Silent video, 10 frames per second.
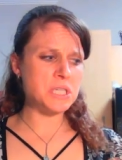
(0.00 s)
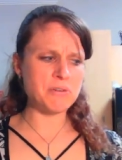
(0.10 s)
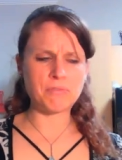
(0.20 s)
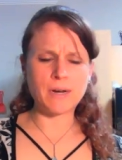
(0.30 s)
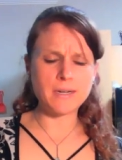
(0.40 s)

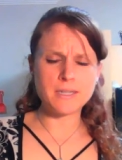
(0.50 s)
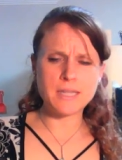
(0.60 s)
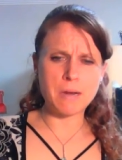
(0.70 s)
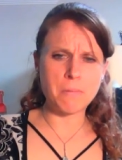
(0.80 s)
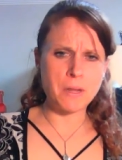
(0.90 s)
different
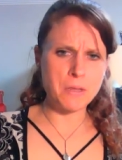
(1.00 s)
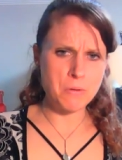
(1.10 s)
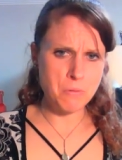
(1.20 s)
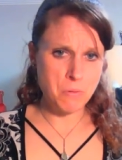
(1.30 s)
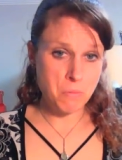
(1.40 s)
than what
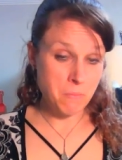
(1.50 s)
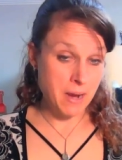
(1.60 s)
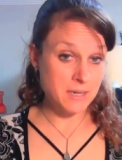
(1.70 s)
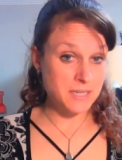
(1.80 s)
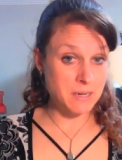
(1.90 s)
you
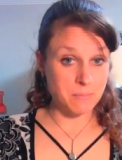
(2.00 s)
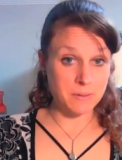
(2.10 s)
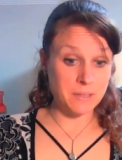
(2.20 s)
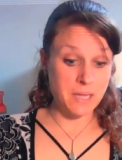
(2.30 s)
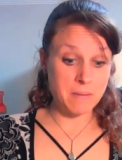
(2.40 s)
might
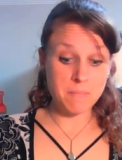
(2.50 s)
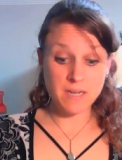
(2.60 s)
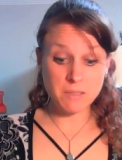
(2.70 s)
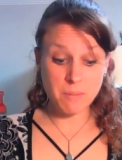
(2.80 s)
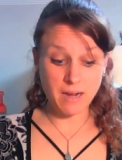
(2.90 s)
typically
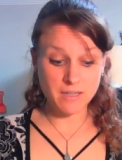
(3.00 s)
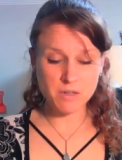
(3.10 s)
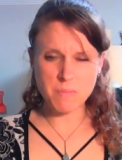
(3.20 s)
expect.